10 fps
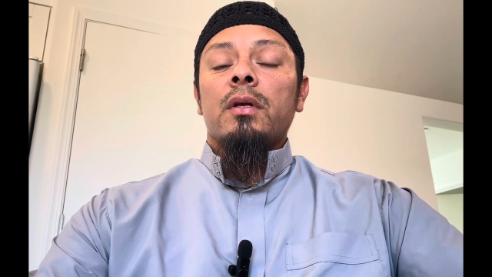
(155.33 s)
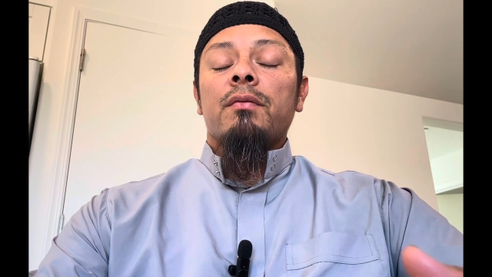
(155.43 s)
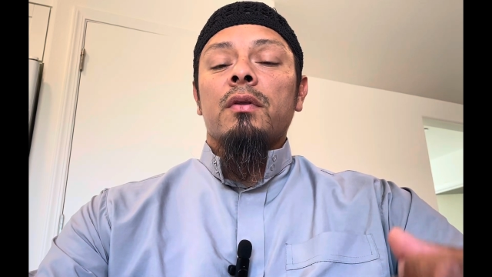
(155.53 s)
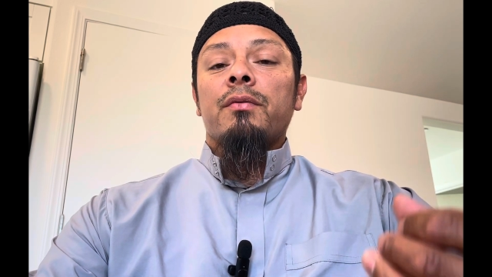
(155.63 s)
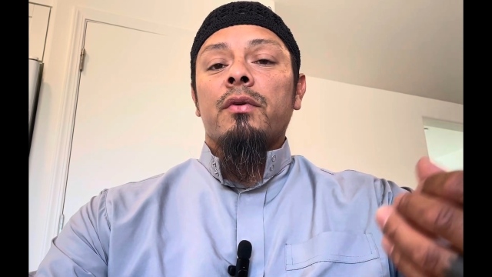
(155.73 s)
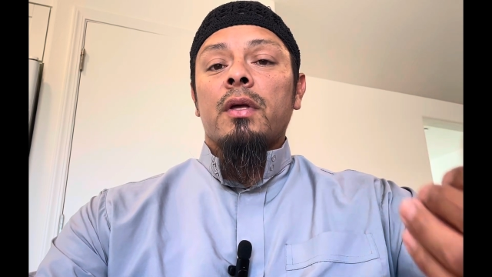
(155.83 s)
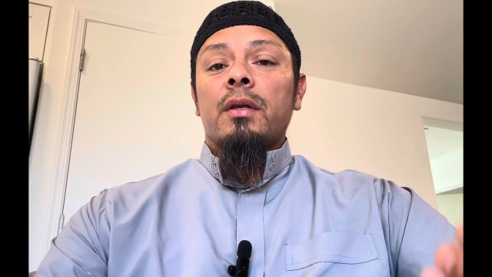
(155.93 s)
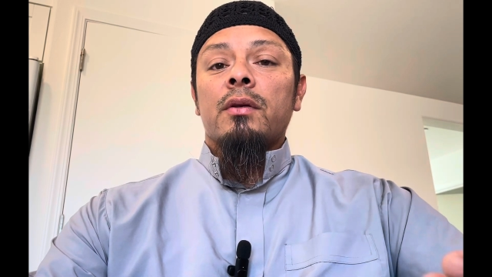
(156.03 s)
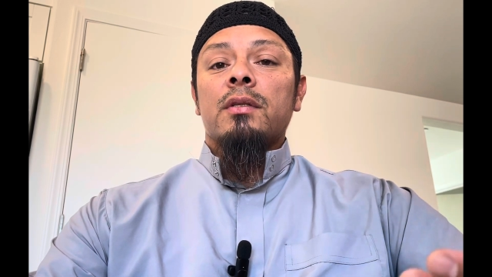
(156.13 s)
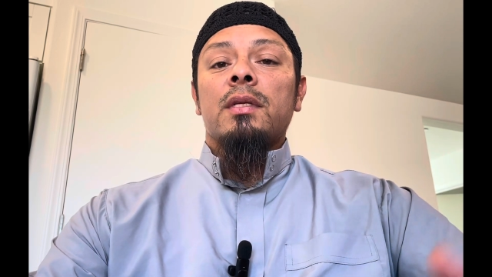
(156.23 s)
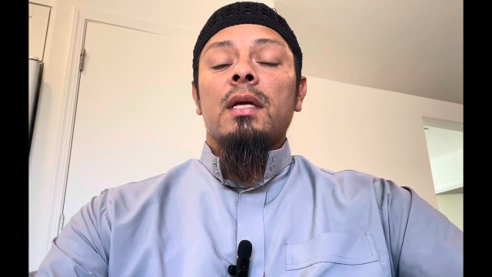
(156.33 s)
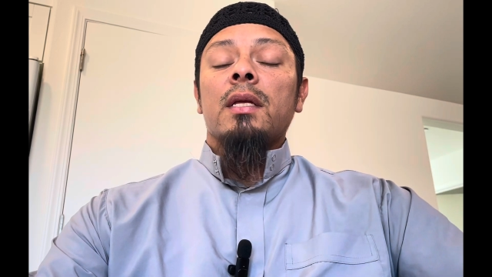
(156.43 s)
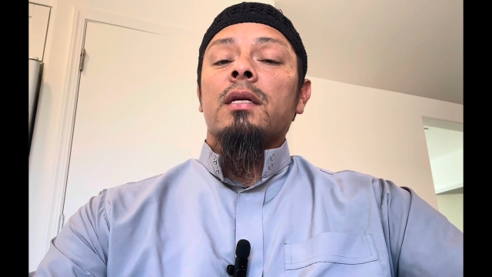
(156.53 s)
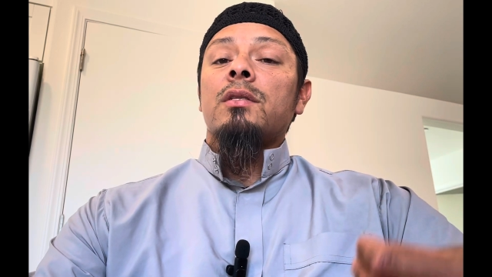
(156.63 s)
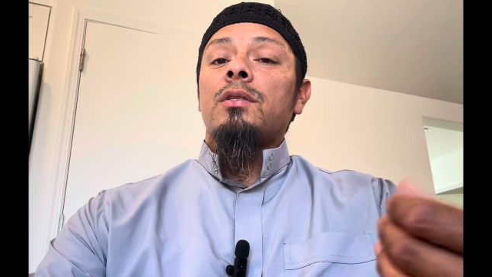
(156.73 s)
Even if you're not
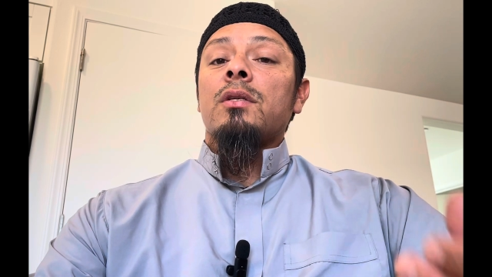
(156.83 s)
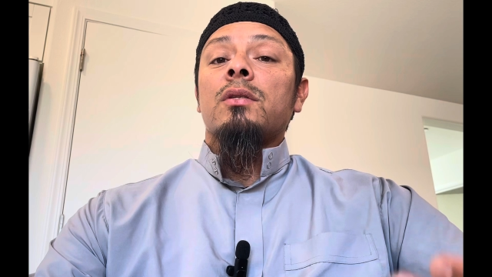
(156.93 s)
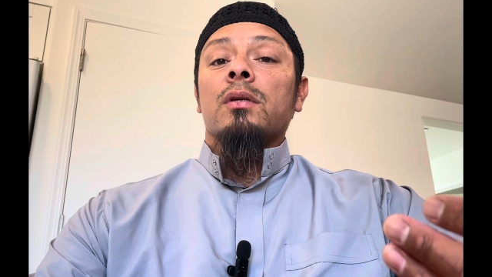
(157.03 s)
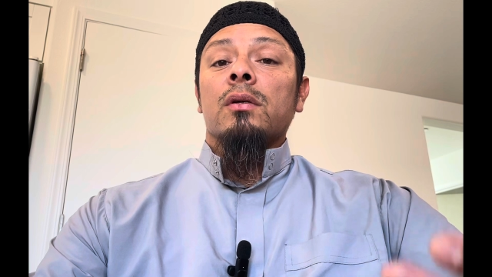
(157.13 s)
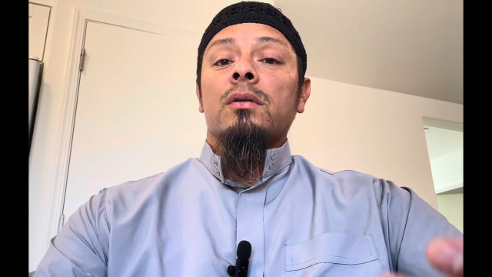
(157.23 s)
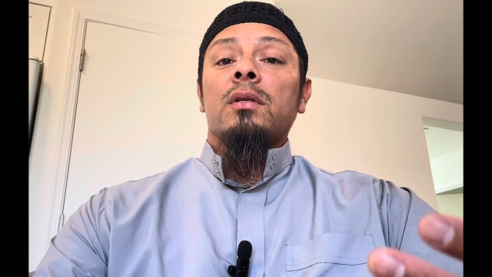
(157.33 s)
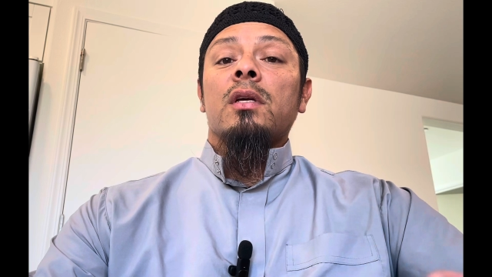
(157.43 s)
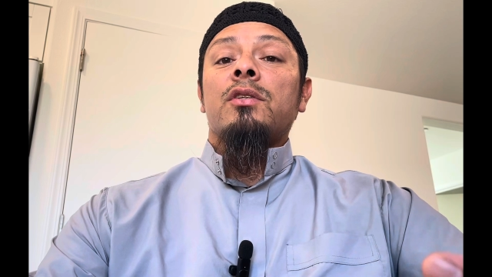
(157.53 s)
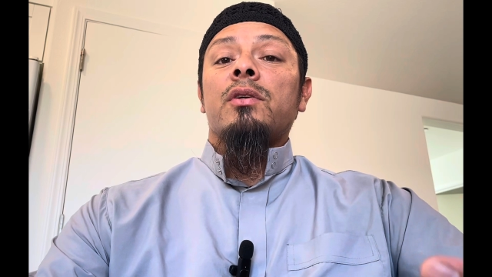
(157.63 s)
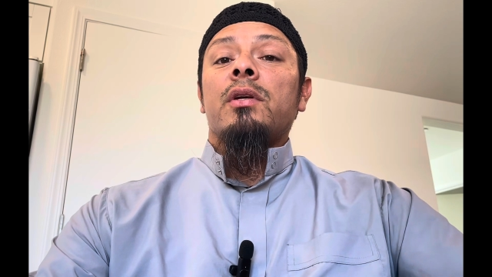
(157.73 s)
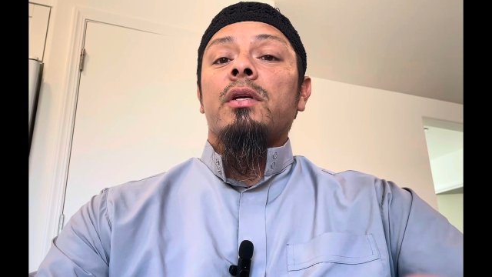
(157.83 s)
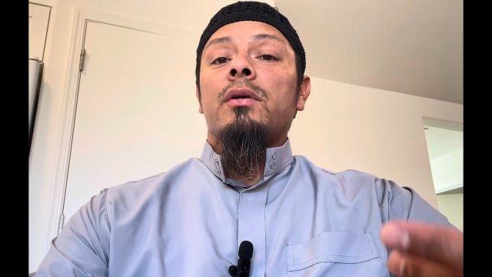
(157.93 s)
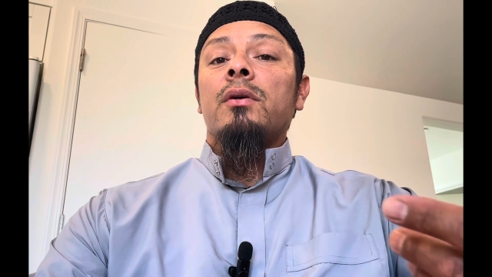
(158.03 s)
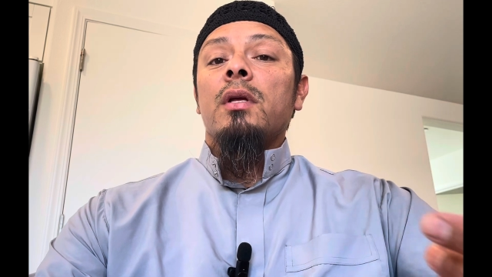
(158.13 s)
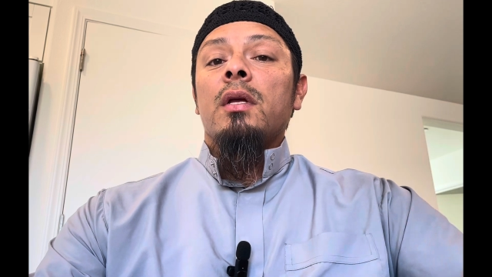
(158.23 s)
understanding, it's just good to get your ear